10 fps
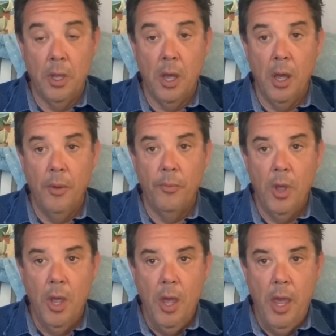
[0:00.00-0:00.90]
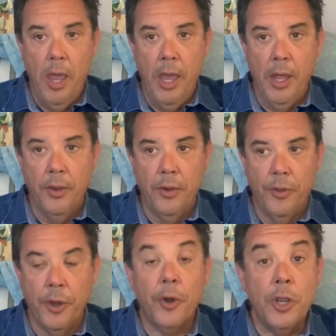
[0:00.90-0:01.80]

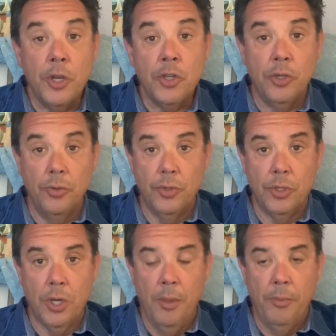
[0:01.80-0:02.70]
and their issues,